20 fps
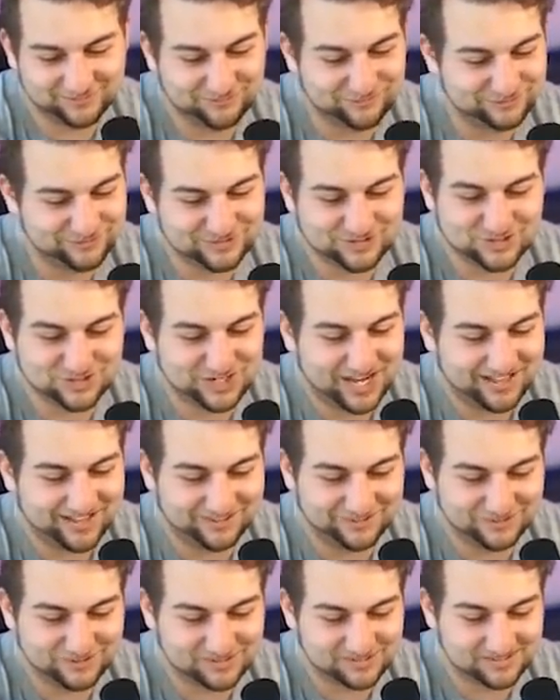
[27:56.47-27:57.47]

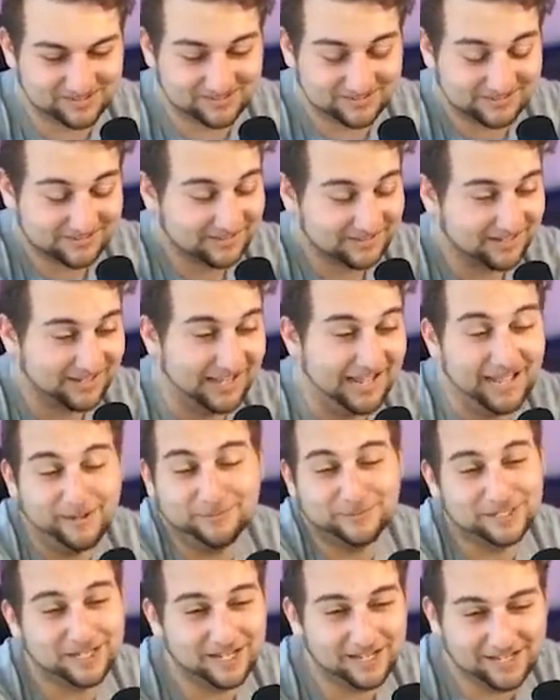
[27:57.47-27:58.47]
Shallot just says, "I'm
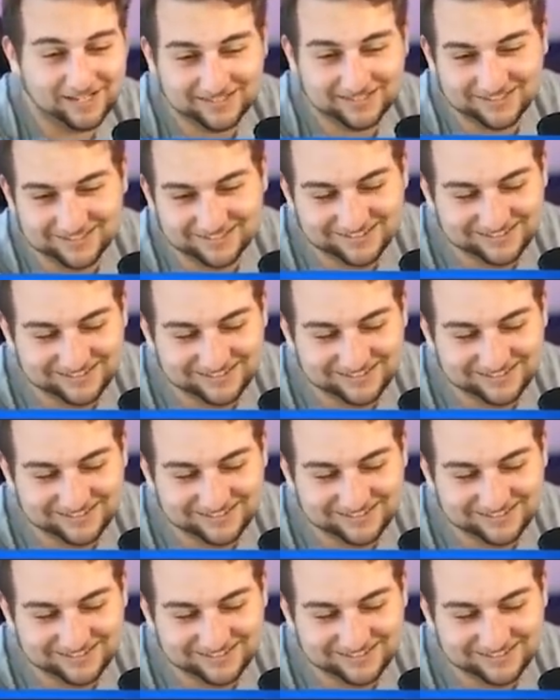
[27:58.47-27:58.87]
gay."